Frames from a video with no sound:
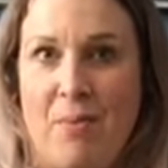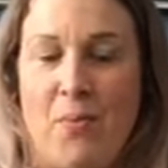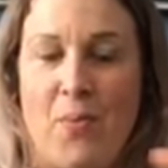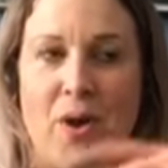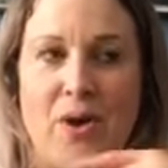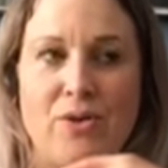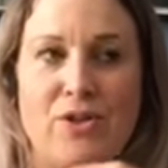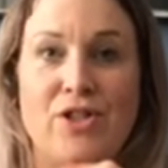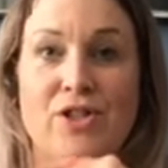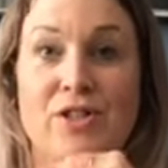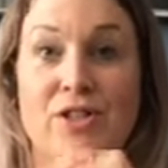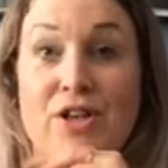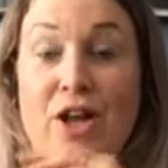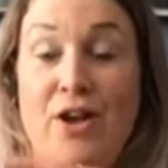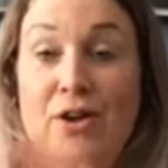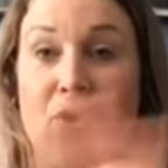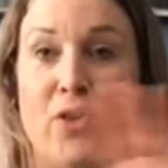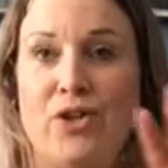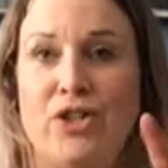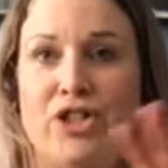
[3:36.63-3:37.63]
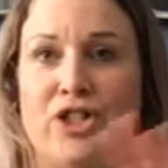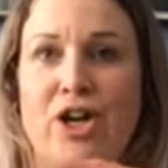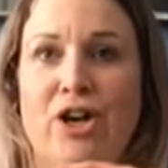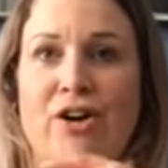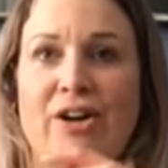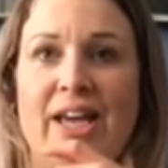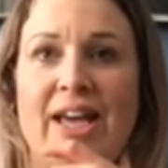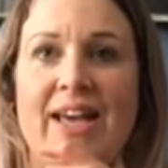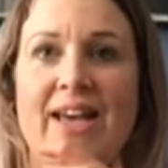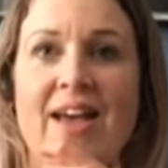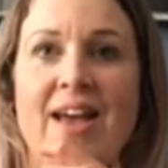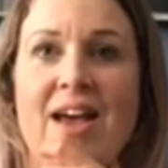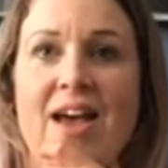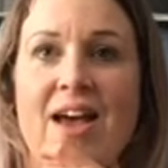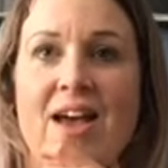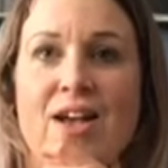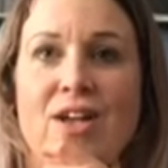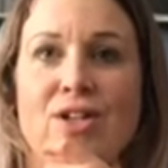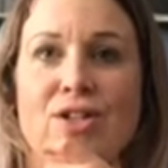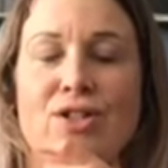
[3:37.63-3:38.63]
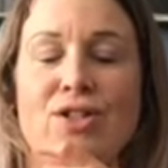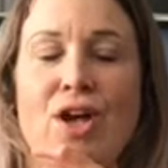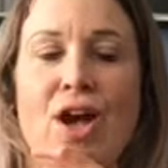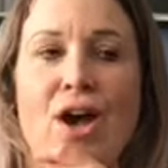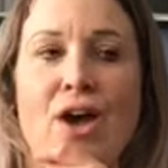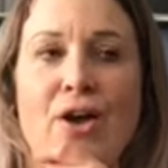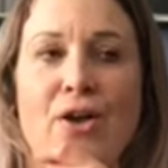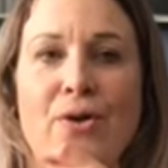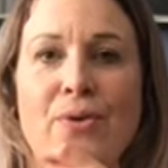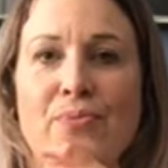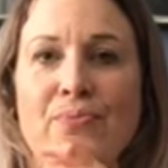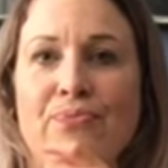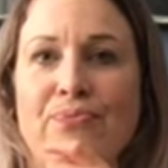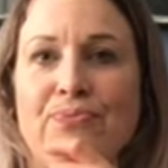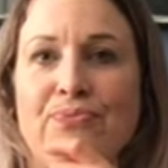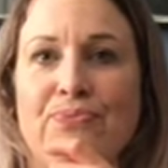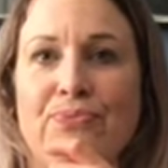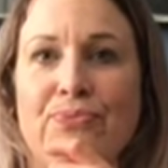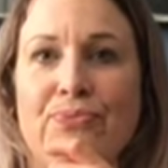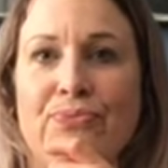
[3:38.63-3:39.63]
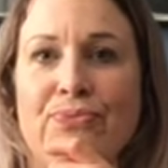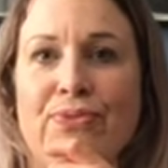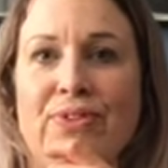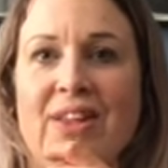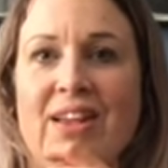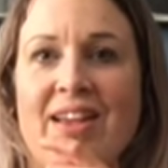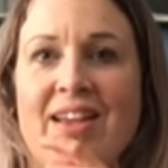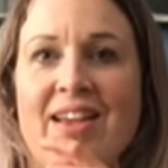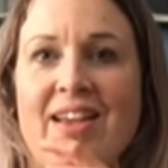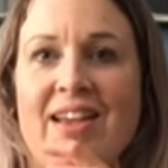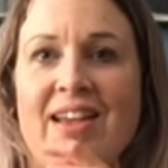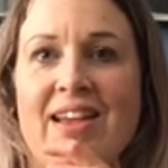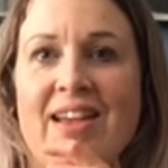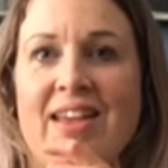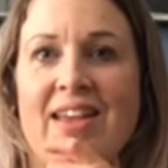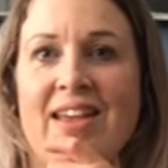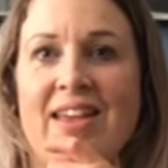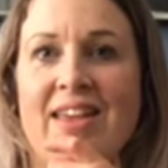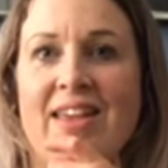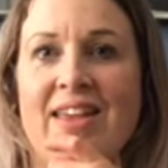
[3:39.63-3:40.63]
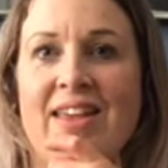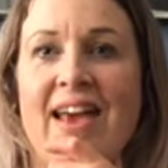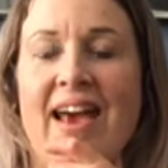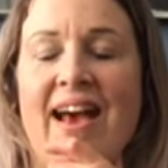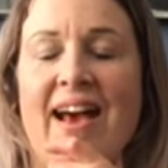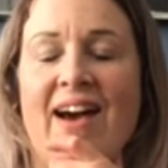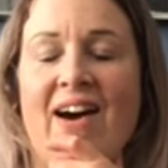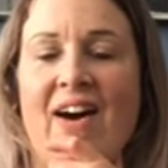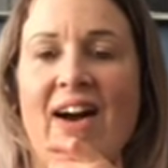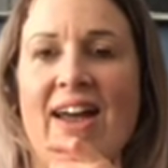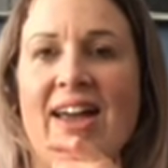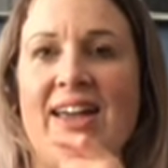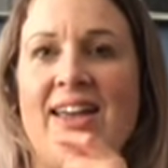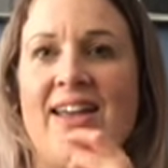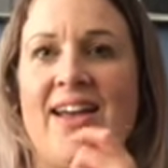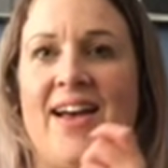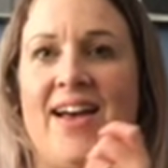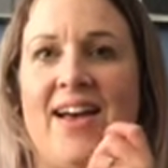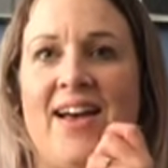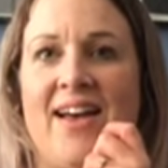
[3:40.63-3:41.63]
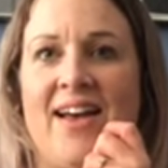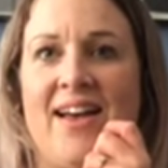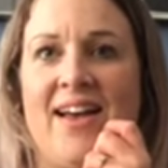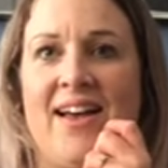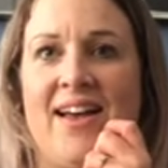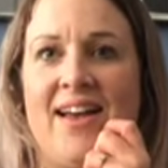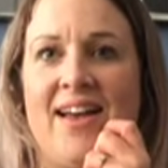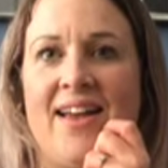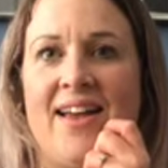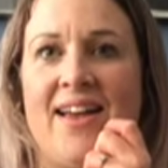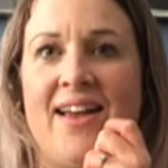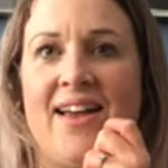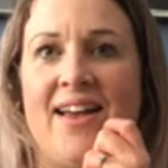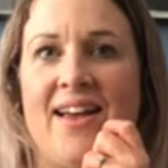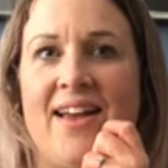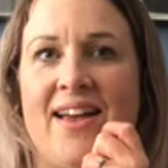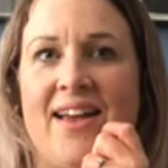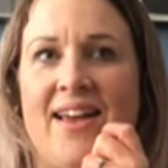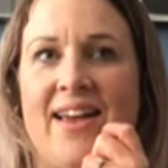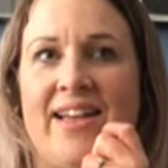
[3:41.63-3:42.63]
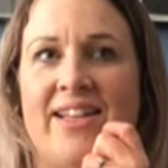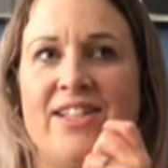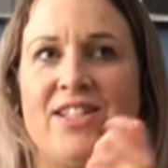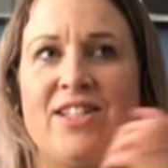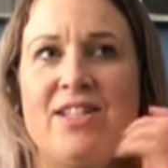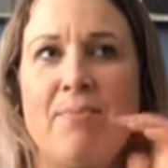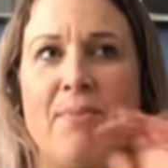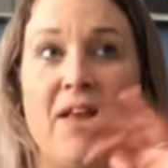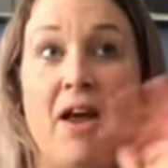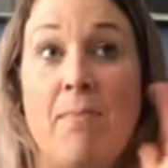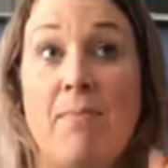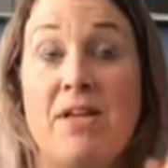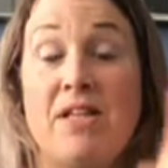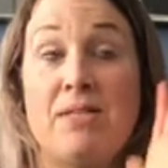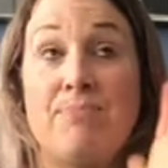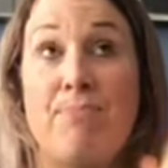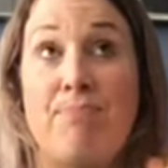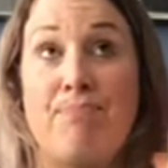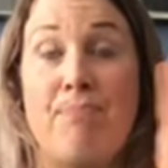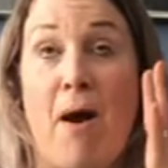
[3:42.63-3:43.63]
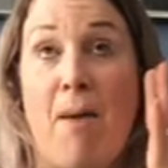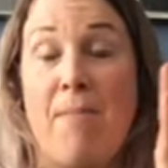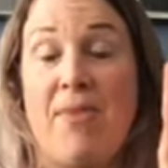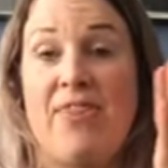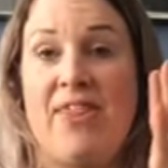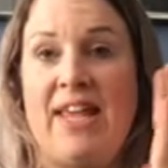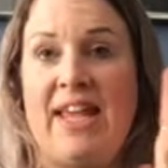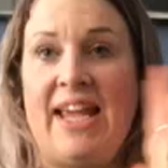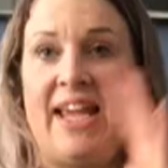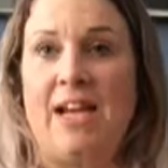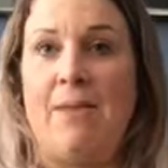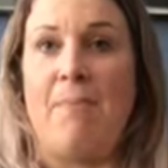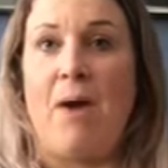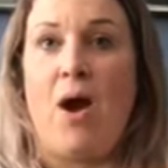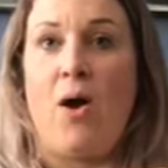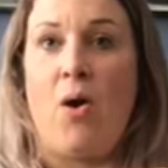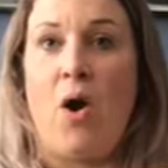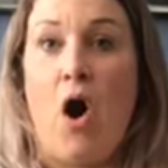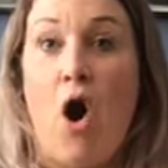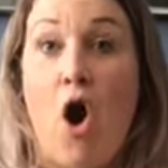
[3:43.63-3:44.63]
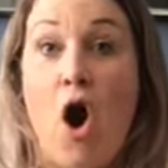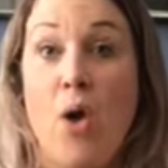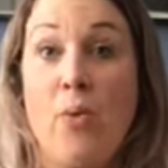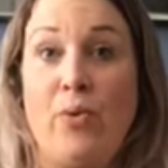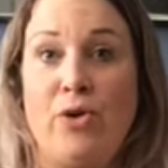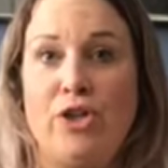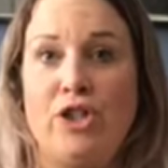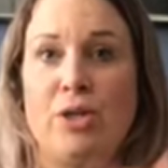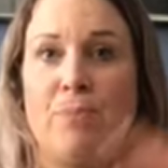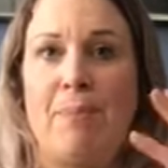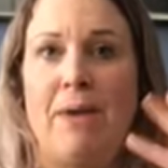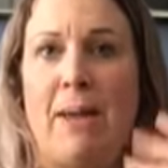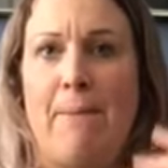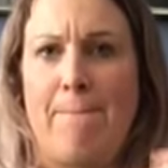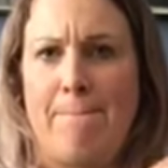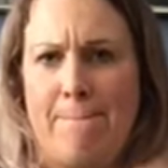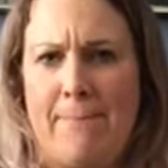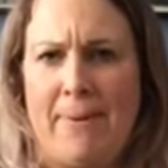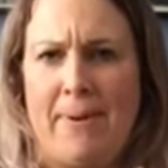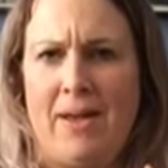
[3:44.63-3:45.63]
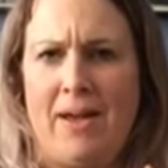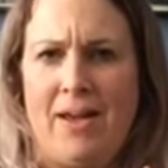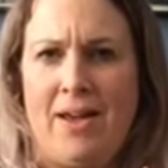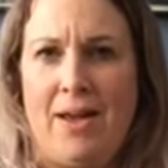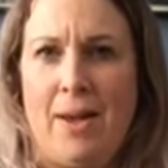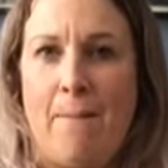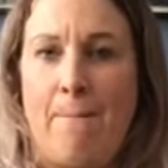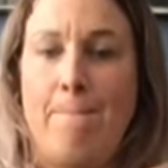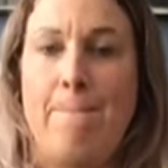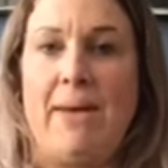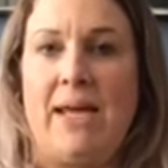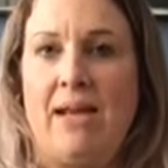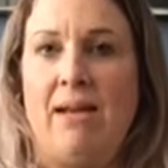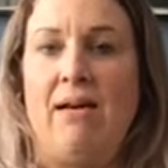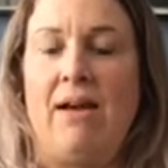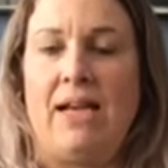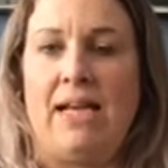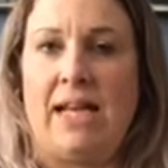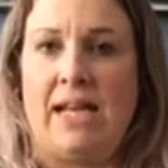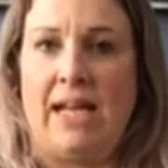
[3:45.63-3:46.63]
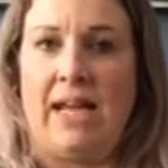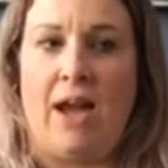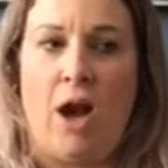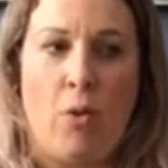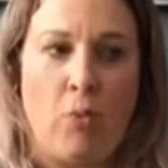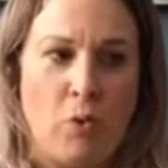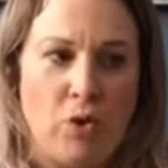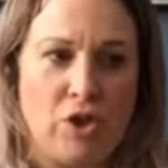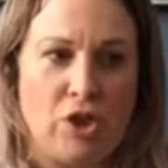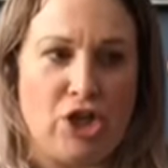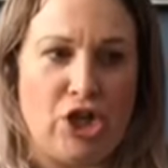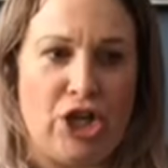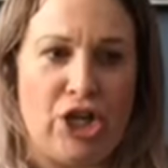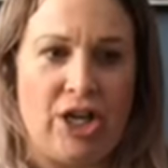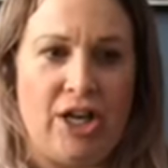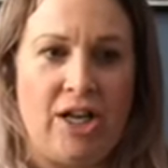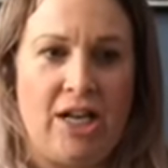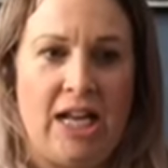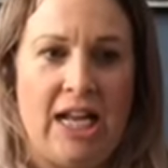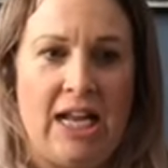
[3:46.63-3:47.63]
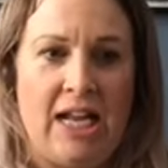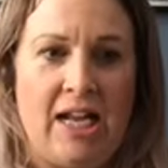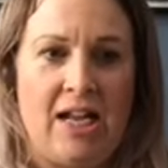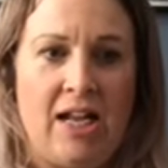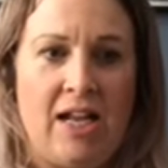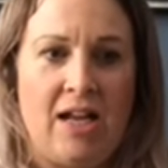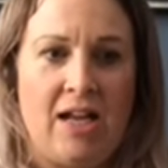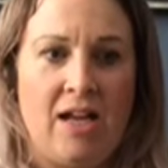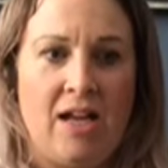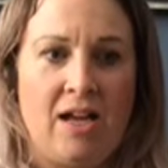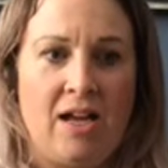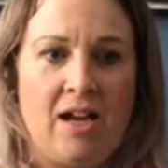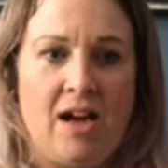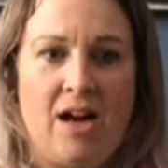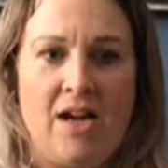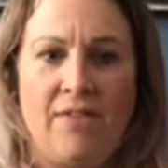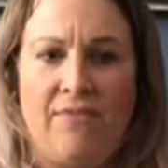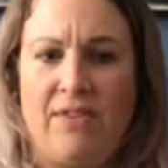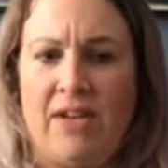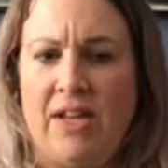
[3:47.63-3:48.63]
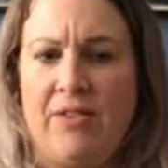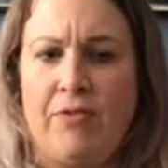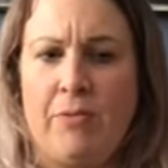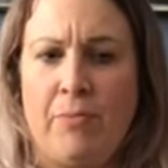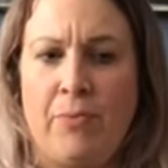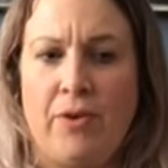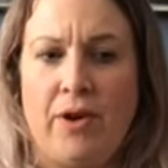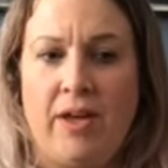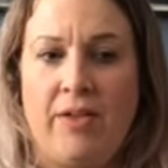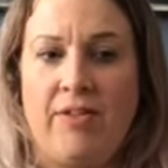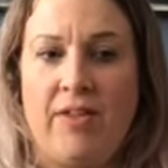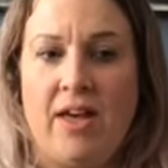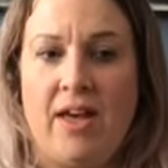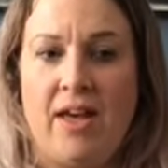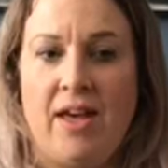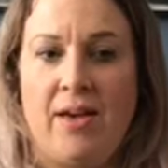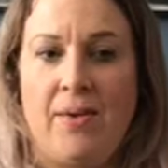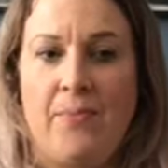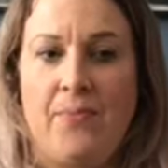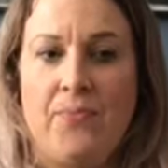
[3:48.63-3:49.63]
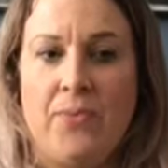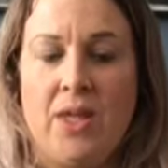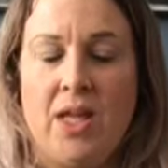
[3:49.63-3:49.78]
World, you know, and got to Target. So yeah, it's just something like this I've been thinking about. I want to be a bit like Nikki. I want to kind of live and breathe it,